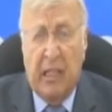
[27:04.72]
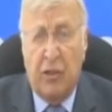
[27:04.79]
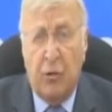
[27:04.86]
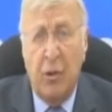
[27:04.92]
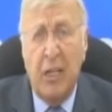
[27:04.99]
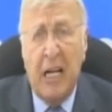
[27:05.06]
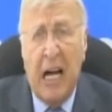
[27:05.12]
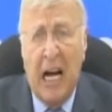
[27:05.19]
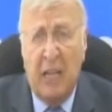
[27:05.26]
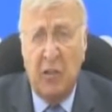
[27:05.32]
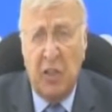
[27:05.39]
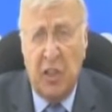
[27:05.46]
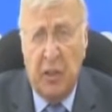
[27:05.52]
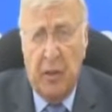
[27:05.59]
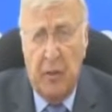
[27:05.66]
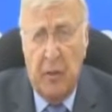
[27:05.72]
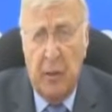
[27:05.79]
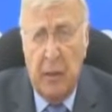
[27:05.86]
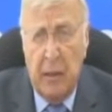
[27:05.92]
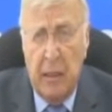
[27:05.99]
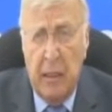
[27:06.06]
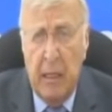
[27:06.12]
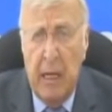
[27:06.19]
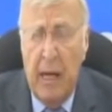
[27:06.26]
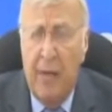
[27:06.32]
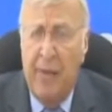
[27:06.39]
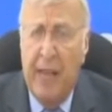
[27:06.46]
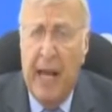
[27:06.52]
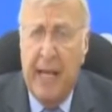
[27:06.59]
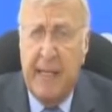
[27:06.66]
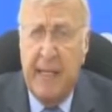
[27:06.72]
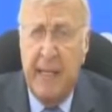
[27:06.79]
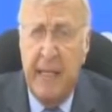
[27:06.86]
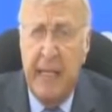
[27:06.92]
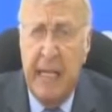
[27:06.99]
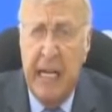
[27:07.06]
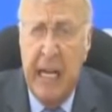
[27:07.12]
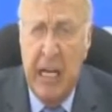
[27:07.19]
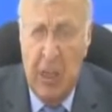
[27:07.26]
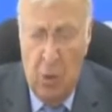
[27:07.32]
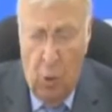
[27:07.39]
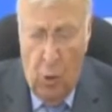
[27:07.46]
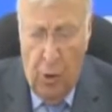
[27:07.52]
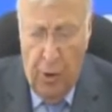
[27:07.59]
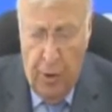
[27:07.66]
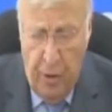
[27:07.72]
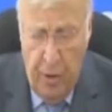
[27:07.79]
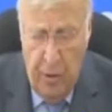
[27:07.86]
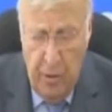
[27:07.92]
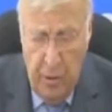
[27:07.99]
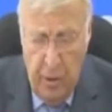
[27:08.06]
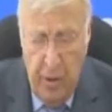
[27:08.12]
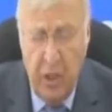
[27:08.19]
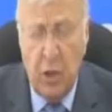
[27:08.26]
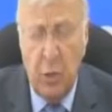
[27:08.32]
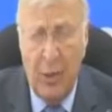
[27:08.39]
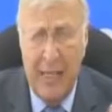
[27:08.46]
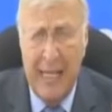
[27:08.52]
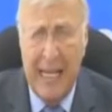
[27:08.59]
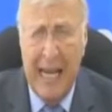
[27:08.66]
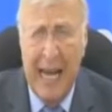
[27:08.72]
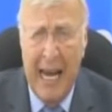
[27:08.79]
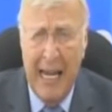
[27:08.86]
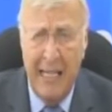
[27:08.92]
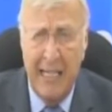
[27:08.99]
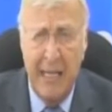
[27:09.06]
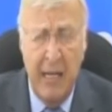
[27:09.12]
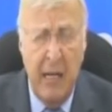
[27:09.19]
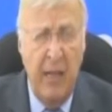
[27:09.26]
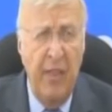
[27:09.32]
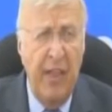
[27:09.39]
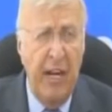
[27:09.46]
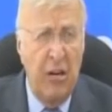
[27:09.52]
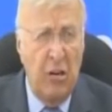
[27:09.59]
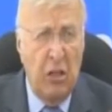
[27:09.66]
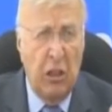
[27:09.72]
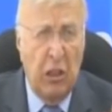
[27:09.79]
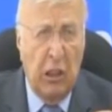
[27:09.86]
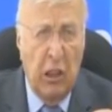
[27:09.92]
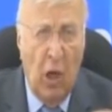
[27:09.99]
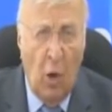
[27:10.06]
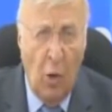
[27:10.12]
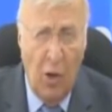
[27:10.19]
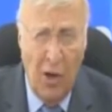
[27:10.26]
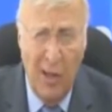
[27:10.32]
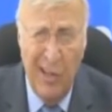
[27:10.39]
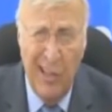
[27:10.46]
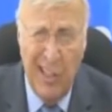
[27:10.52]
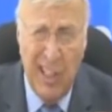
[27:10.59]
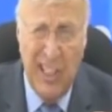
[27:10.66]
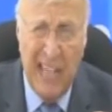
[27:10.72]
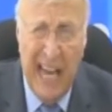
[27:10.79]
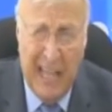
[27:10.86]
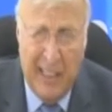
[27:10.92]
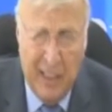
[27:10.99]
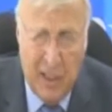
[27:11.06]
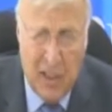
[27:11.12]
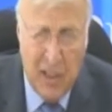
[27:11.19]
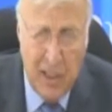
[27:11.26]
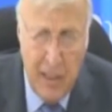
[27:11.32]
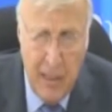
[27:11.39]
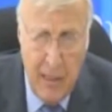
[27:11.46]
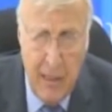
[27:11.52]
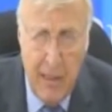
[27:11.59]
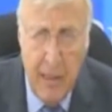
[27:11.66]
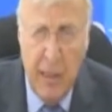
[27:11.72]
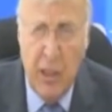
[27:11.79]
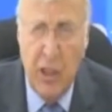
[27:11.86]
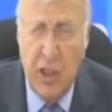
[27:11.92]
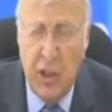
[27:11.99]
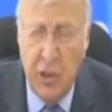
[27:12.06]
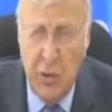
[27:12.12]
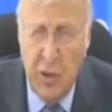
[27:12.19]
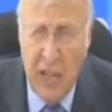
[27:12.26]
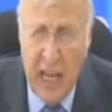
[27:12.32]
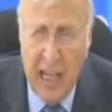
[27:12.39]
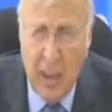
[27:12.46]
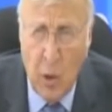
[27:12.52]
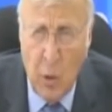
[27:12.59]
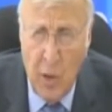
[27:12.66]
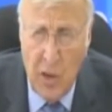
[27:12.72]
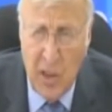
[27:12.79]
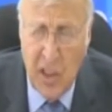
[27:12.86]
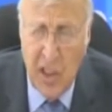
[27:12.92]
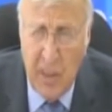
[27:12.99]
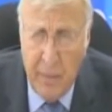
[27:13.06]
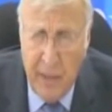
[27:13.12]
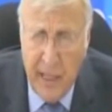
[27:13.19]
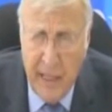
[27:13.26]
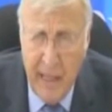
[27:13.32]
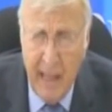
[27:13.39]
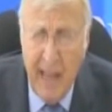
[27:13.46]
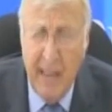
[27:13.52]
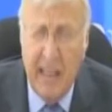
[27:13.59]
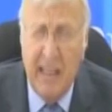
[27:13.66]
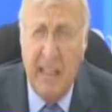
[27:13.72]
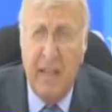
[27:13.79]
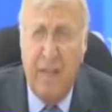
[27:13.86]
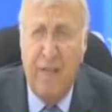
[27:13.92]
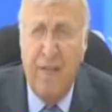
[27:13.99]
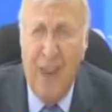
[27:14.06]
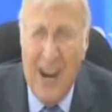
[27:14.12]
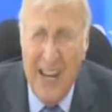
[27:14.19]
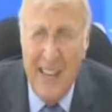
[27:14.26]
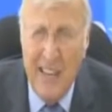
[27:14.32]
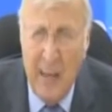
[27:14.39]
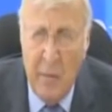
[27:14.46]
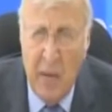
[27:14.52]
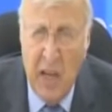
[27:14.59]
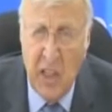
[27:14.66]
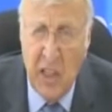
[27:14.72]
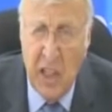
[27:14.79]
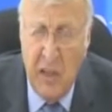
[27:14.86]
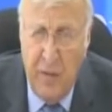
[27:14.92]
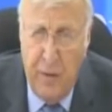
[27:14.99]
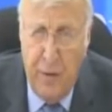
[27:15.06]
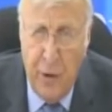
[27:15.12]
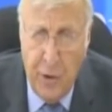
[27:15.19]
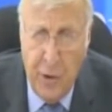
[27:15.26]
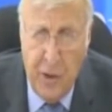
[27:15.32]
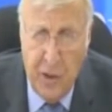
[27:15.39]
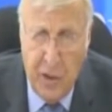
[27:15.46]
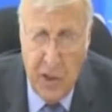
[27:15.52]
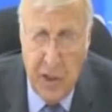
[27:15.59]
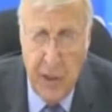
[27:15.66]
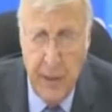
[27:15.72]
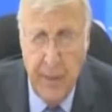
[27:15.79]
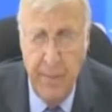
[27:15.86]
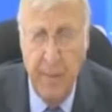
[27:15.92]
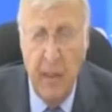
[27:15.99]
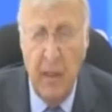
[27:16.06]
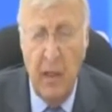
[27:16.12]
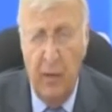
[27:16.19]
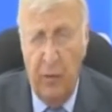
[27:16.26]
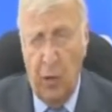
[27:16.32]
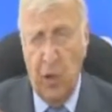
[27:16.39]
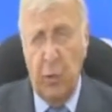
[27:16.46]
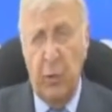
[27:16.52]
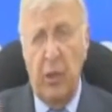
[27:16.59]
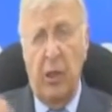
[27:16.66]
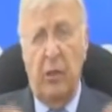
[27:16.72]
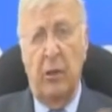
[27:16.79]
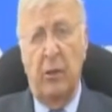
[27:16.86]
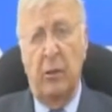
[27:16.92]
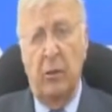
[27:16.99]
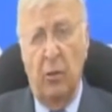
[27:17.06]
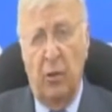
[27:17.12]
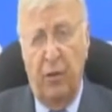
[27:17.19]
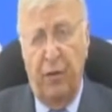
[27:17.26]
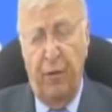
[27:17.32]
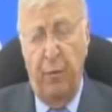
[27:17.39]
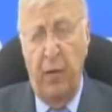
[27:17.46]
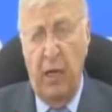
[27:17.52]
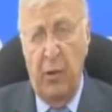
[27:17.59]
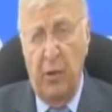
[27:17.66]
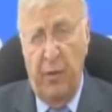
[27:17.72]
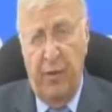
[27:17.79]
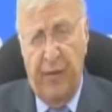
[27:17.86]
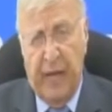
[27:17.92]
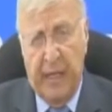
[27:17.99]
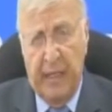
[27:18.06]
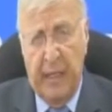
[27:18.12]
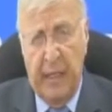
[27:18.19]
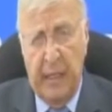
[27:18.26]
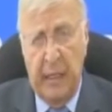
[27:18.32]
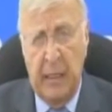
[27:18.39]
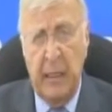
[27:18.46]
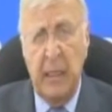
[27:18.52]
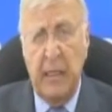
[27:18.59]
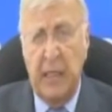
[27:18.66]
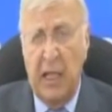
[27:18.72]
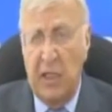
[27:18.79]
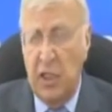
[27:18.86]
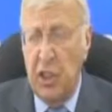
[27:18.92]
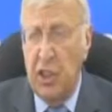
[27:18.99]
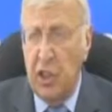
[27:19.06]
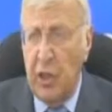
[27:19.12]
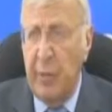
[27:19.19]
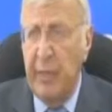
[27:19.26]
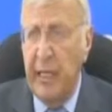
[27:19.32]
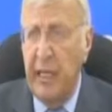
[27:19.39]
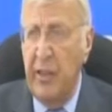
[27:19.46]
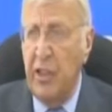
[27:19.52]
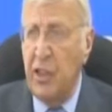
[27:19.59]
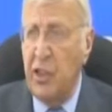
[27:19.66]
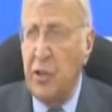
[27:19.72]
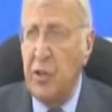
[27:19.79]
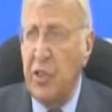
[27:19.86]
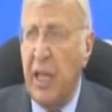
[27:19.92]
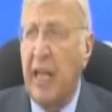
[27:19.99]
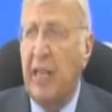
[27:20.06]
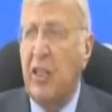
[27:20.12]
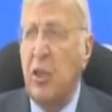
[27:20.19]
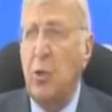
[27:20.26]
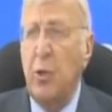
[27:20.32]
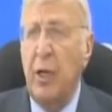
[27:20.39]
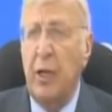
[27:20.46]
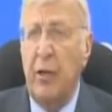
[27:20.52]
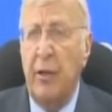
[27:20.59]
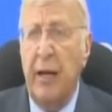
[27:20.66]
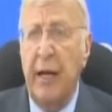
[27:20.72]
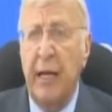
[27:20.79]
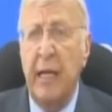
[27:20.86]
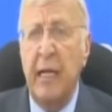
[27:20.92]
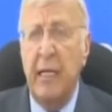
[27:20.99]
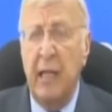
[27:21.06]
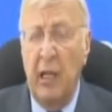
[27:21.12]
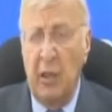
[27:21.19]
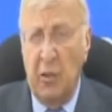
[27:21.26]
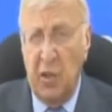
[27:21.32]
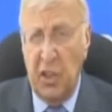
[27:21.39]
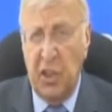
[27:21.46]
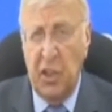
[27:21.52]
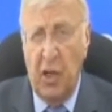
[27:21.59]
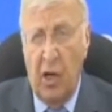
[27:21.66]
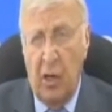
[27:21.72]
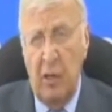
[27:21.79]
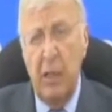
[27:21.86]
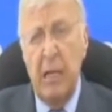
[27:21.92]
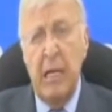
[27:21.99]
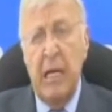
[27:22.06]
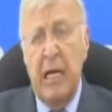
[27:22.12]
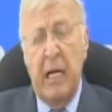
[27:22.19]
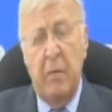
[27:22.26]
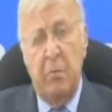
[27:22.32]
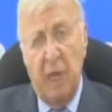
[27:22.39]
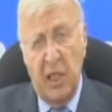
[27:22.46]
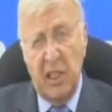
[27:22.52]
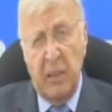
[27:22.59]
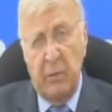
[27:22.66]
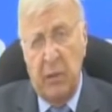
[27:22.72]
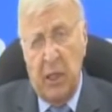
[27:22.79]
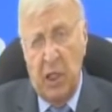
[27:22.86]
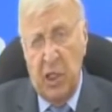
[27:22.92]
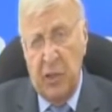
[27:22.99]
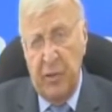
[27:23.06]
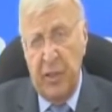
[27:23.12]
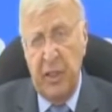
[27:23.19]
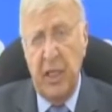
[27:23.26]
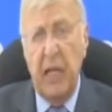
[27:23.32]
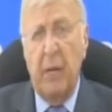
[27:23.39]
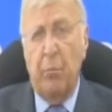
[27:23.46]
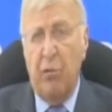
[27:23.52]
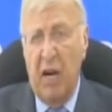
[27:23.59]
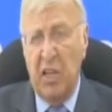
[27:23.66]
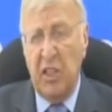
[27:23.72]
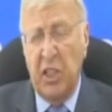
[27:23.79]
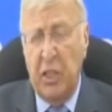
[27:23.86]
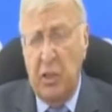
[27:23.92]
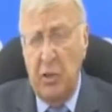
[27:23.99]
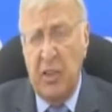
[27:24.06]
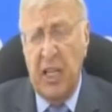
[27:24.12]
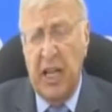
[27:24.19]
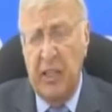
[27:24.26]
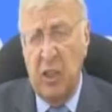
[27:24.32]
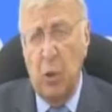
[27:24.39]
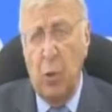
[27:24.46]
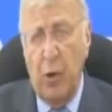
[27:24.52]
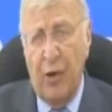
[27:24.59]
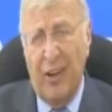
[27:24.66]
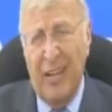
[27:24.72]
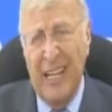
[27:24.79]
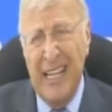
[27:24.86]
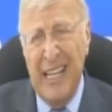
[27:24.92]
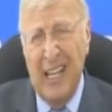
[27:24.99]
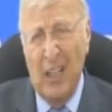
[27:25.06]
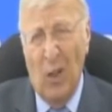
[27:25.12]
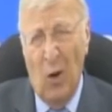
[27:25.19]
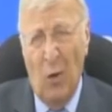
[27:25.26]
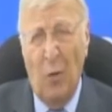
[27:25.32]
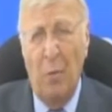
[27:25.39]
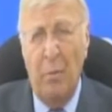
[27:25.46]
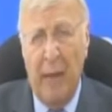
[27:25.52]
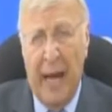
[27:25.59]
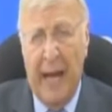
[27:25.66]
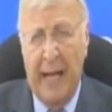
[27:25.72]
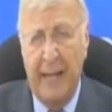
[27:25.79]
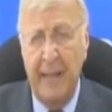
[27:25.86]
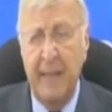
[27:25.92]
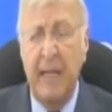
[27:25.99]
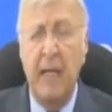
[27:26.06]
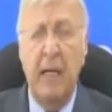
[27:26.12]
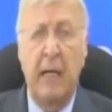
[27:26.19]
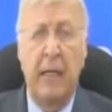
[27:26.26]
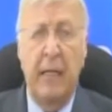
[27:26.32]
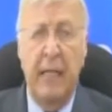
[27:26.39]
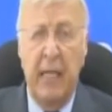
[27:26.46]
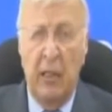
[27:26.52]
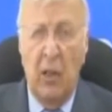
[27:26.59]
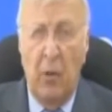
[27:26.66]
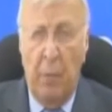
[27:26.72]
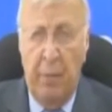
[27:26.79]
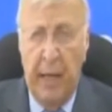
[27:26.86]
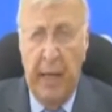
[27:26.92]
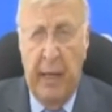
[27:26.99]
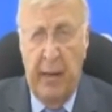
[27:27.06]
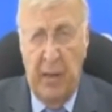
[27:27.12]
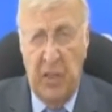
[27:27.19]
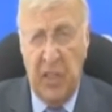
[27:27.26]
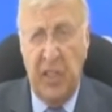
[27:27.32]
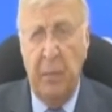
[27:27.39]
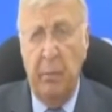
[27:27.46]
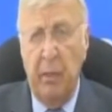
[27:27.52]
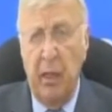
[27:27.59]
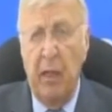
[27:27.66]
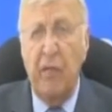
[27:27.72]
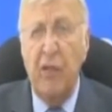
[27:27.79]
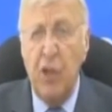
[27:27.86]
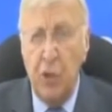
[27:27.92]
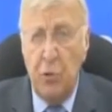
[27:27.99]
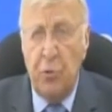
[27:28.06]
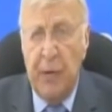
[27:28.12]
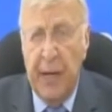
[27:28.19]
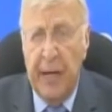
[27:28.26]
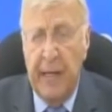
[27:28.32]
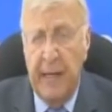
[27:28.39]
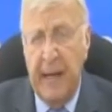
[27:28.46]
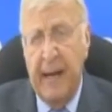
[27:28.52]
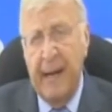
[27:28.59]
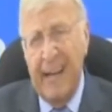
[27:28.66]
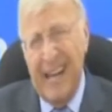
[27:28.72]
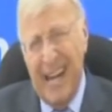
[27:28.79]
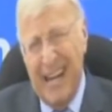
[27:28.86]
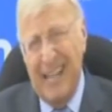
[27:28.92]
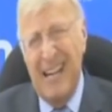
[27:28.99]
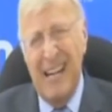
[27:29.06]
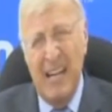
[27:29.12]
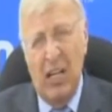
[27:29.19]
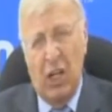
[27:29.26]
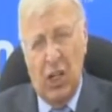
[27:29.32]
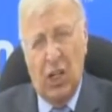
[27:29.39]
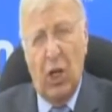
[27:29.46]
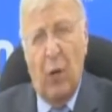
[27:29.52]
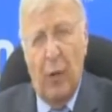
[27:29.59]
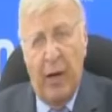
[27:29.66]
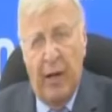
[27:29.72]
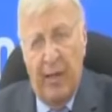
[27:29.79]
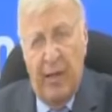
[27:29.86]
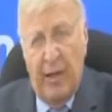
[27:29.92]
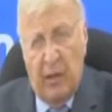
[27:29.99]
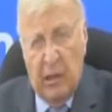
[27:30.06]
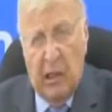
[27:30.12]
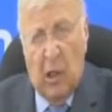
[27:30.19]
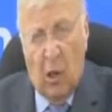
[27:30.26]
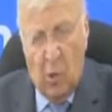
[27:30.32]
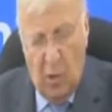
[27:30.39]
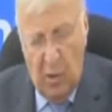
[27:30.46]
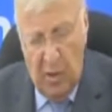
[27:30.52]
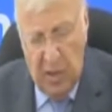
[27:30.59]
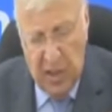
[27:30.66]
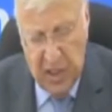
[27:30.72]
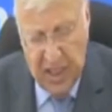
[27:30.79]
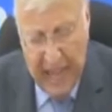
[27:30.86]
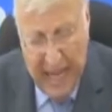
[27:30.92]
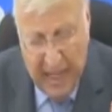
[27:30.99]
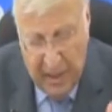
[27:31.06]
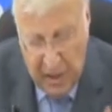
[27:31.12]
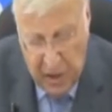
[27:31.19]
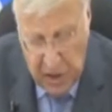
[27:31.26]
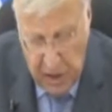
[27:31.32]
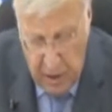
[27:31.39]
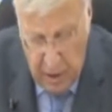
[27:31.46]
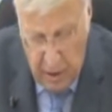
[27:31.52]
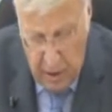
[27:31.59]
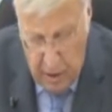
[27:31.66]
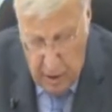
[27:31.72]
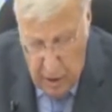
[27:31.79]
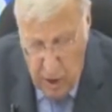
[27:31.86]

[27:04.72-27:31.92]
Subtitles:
the Lateran Council, that in order to indicate their lower status, Jews had to wear something that defined them as inferiors. Of course, we are all familiar with the fact that in Nazi Germany, the Jews had to wear a yellow star. In Muslim countries, prostitutes had to wear a yellow band, yellow being the symbol of urine, and again, showing their low status.